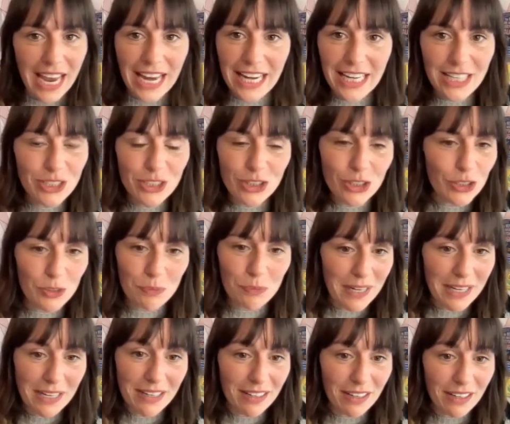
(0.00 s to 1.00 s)
he's just
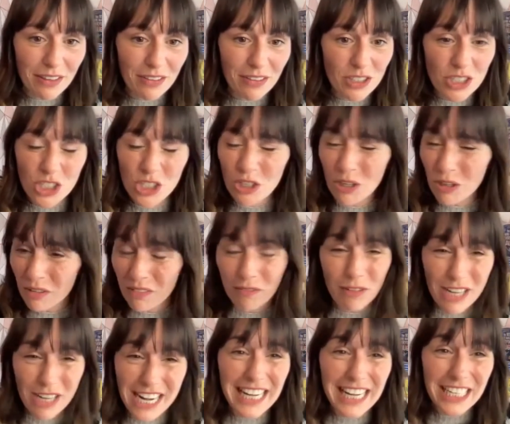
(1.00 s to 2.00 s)
been
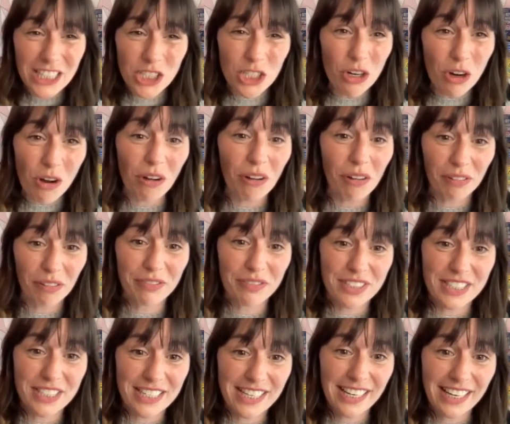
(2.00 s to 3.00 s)
really
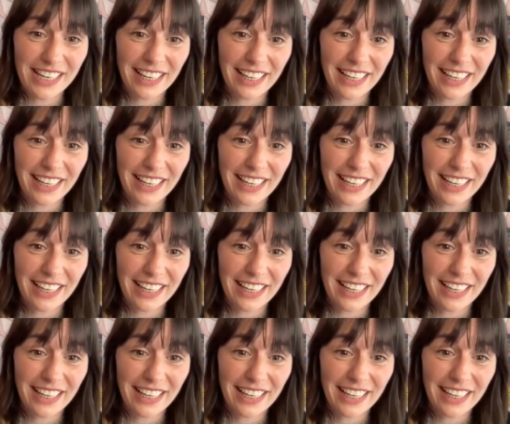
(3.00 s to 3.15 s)
chuffed.